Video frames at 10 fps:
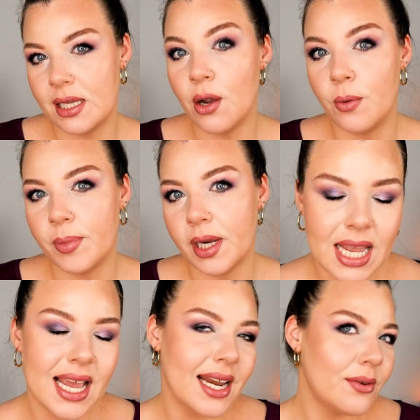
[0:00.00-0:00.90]
the
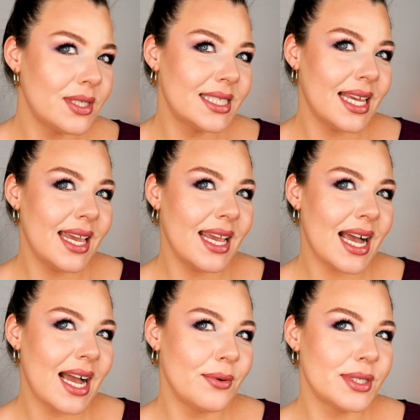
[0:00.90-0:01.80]
opening. And I will say
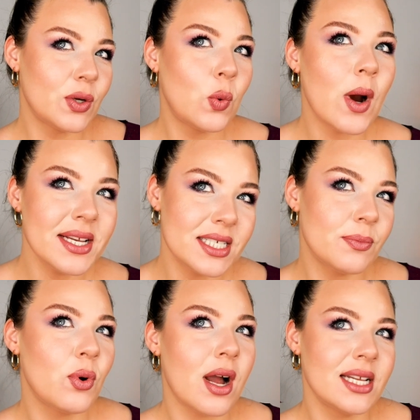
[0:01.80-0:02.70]
I was quite
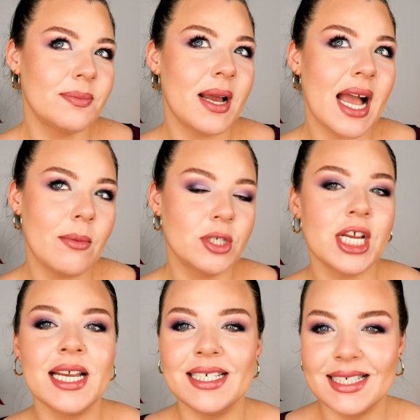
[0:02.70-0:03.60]
surprised by how much
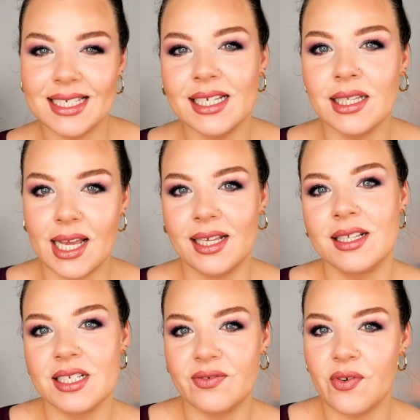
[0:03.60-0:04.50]
I did like
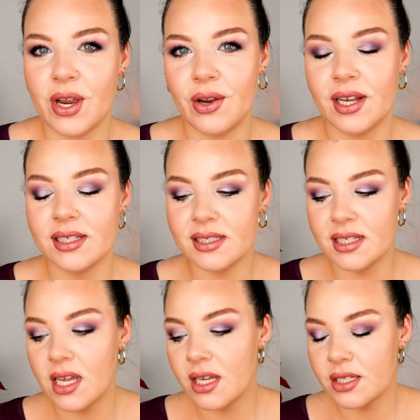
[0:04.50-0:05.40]
this fragrance.
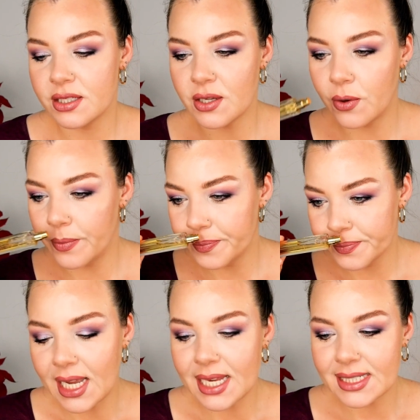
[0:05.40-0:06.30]
So
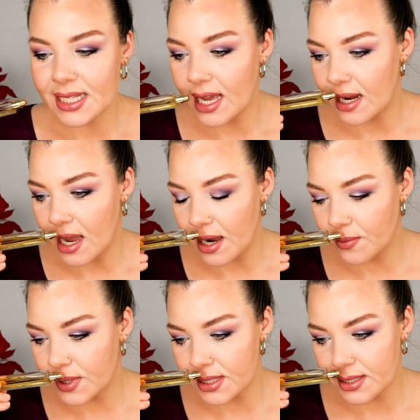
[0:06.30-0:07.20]
like I said, I
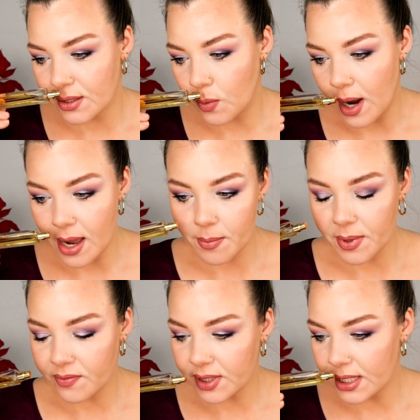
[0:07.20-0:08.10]
was quite
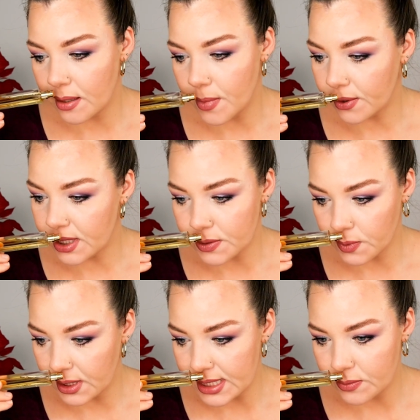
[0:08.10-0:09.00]
ambivalent about this
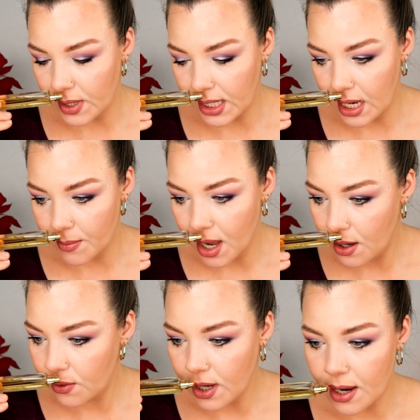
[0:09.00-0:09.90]
release when it came
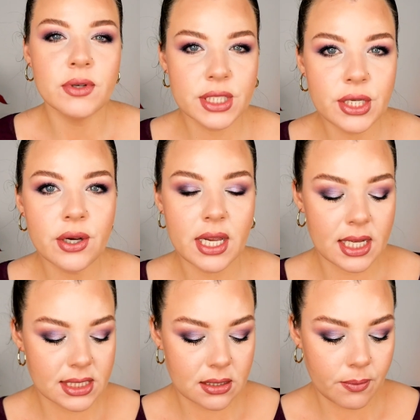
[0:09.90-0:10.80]
out. I was
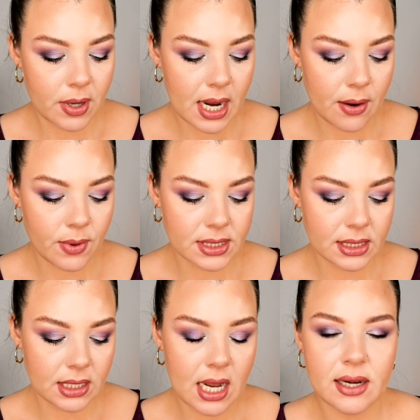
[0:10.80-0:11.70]
curious, but I
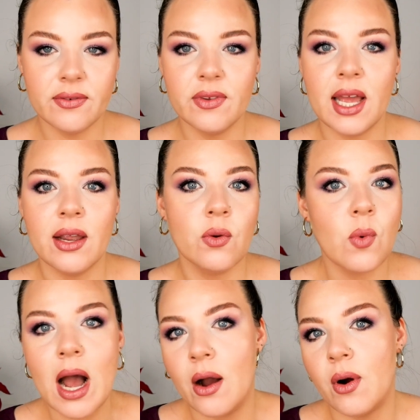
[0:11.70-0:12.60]
wasn't kind of like,
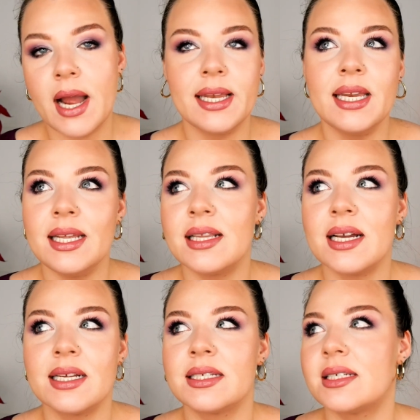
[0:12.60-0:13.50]
wow, I need
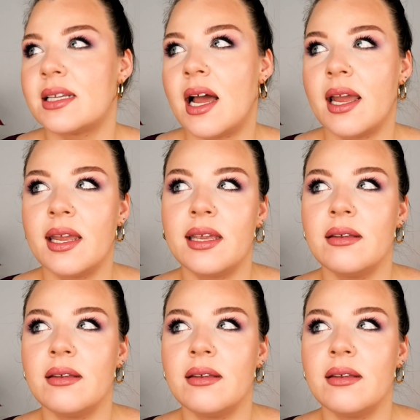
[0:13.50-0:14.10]
this. I